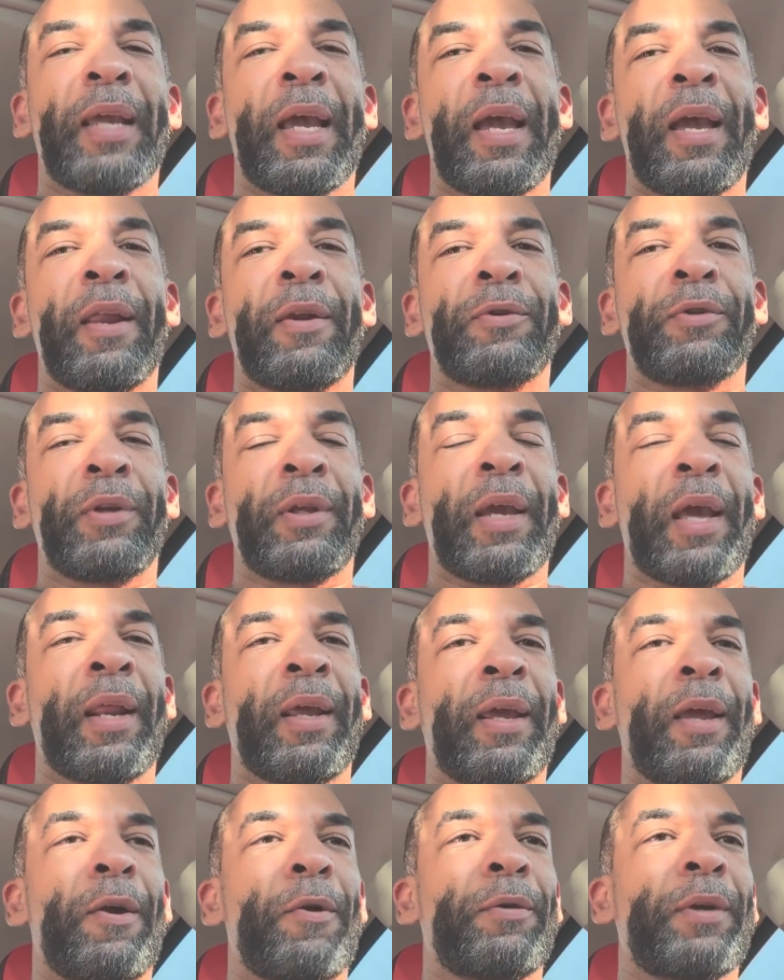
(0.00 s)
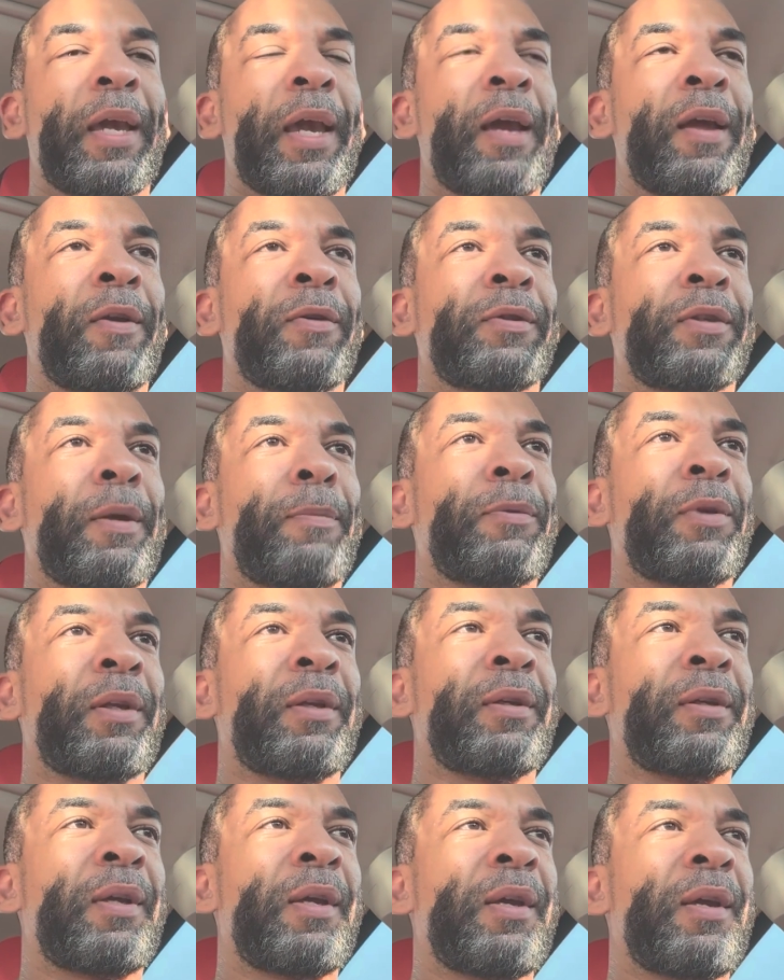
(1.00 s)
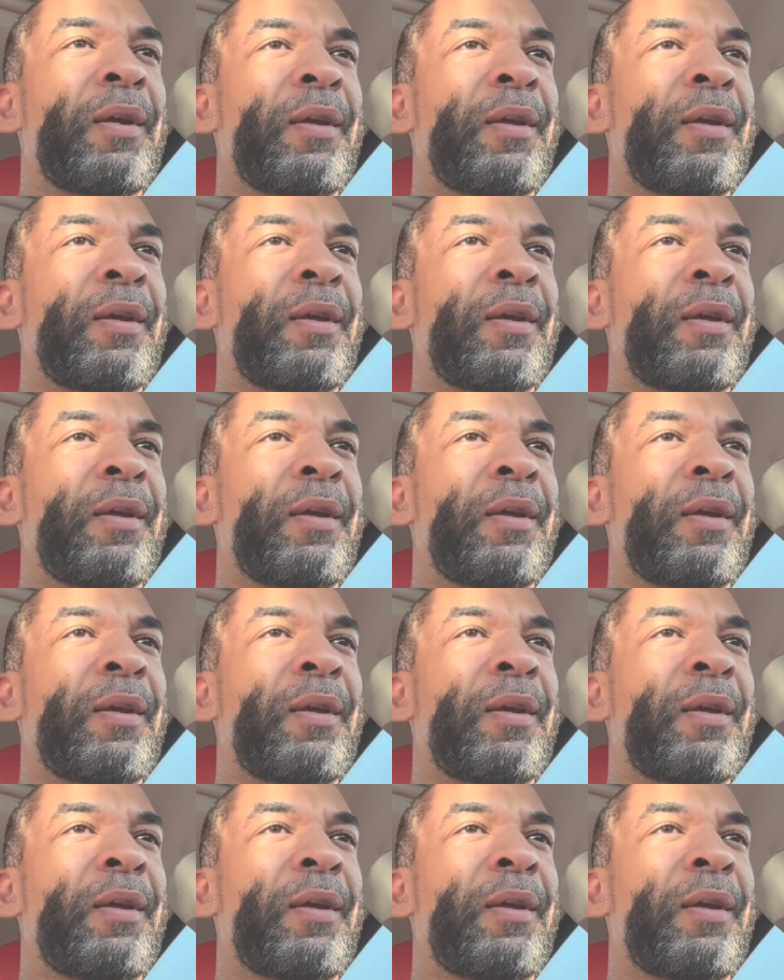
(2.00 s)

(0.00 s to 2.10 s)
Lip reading: that, or should have got a Hellcat or something.